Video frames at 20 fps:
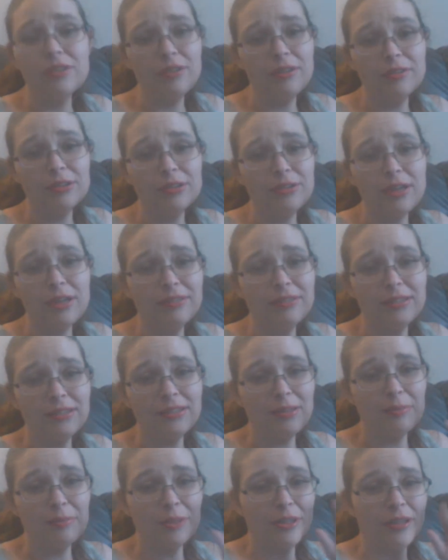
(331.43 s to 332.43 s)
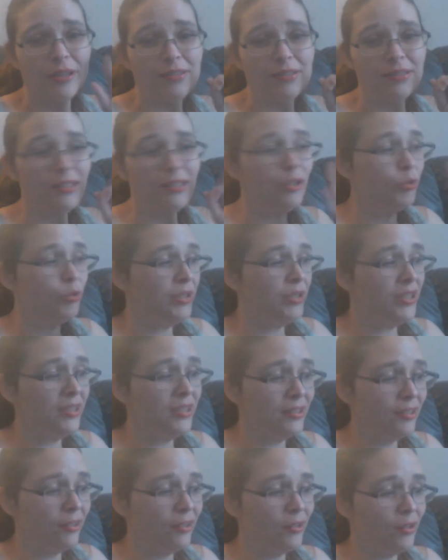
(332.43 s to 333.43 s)
I was traveling somewhere else. It'll be in
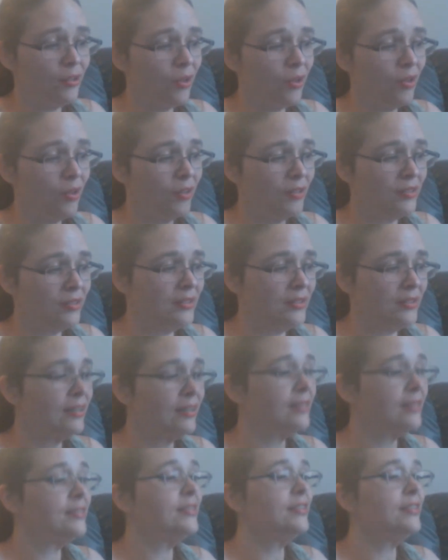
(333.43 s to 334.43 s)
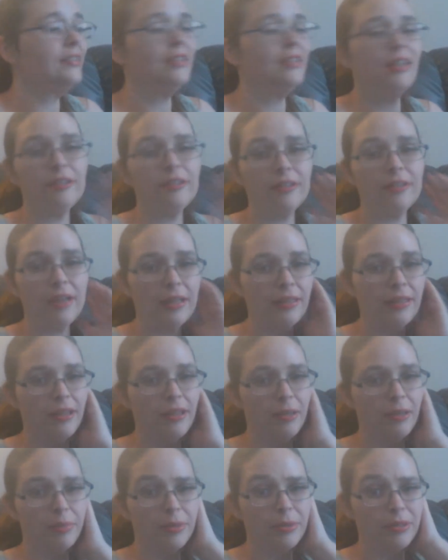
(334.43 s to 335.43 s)
another haul, because I was like, I see it down there. I think
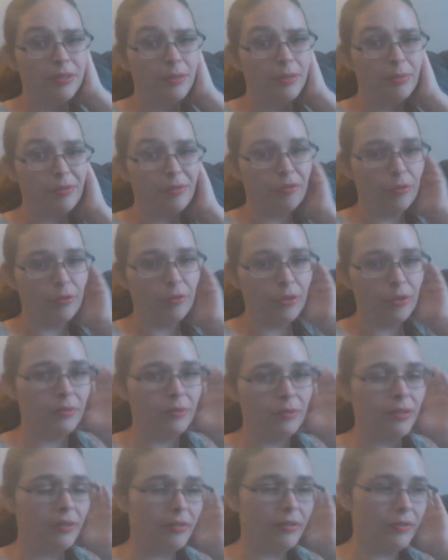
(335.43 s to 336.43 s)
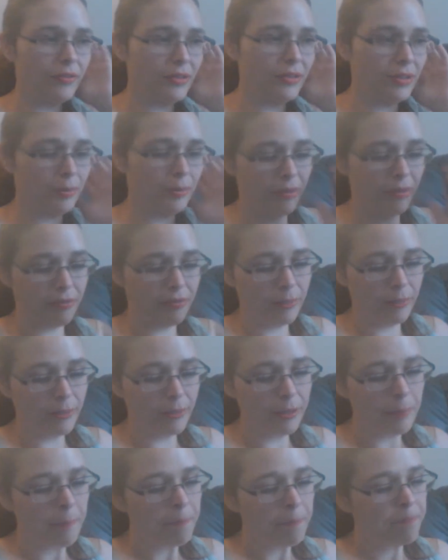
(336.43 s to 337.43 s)
I picked it up in Florida when I was visiting my
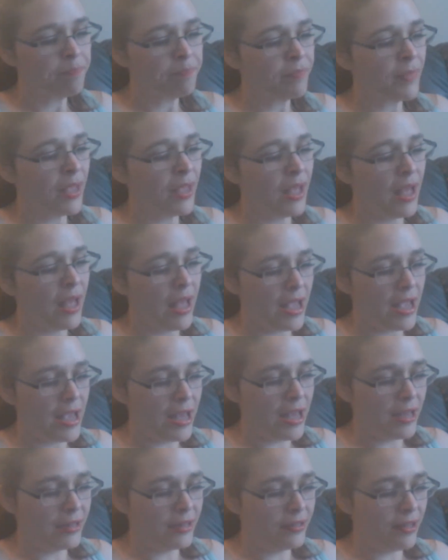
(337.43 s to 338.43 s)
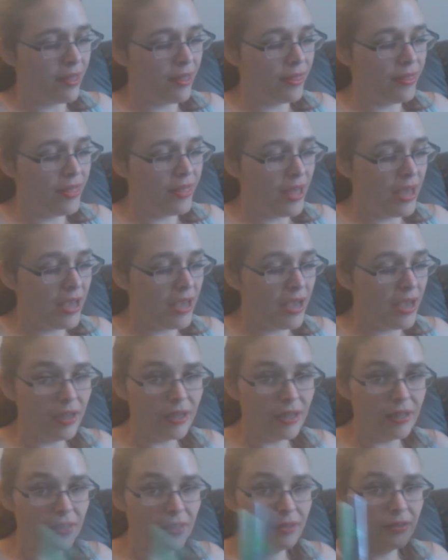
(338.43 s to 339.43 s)
family. And they
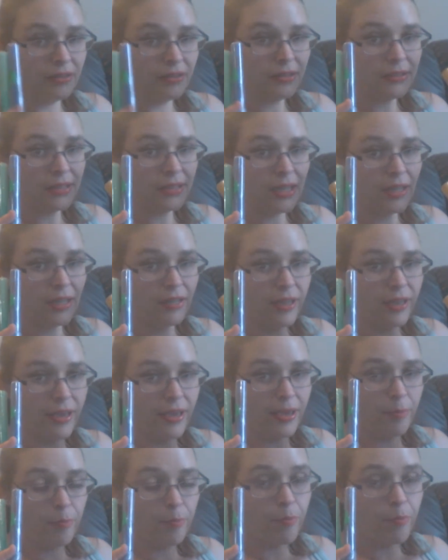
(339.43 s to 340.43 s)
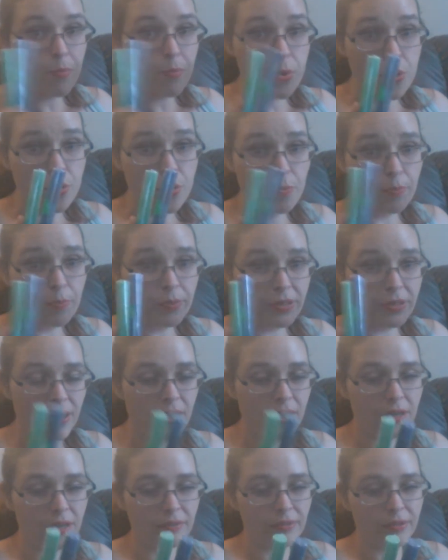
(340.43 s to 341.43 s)
had clearanced out a poop
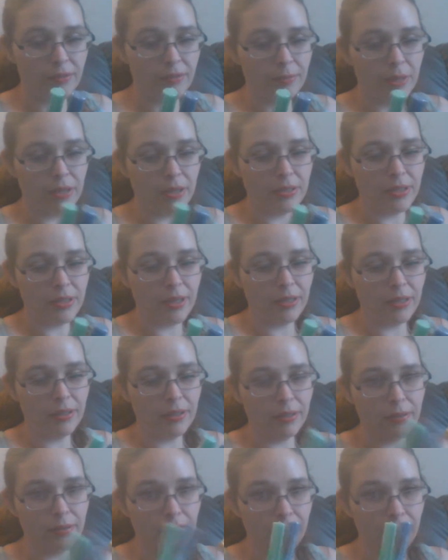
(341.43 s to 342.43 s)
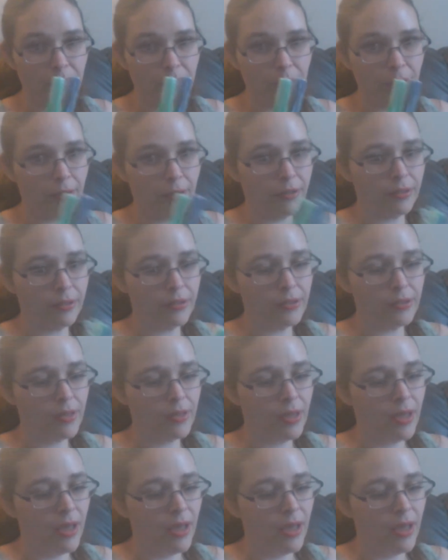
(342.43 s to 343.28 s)
ton of these Montana acrylic markers.